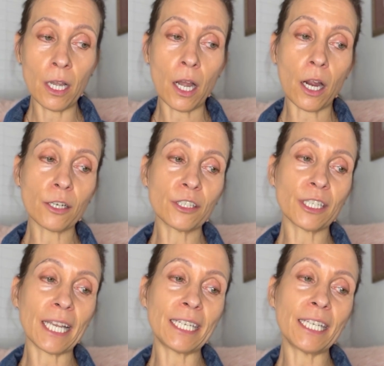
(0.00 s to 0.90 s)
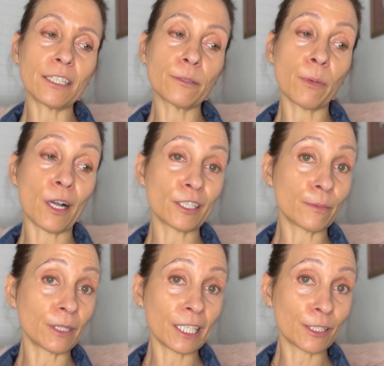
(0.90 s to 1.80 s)
Are there any other
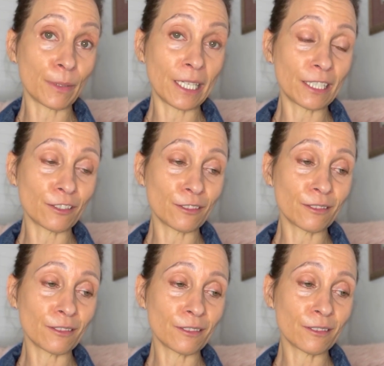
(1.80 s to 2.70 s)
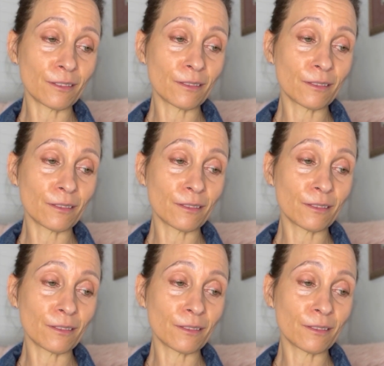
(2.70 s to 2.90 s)
possible explanations?